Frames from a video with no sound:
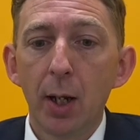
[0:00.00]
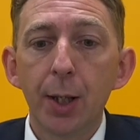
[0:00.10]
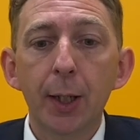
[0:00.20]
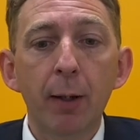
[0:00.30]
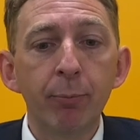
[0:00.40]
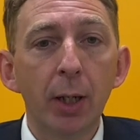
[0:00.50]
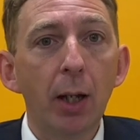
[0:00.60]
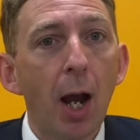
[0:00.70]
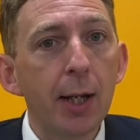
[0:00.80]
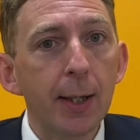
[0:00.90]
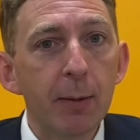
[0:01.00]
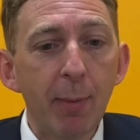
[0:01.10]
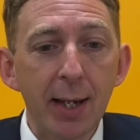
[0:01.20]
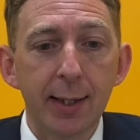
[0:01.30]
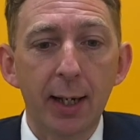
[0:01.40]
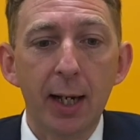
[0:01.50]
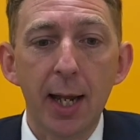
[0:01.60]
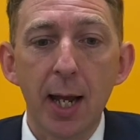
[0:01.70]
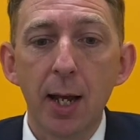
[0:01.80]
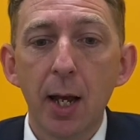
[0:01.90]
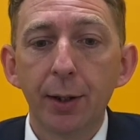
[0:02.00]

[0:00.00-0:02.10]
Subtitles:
The government guidance makes it clear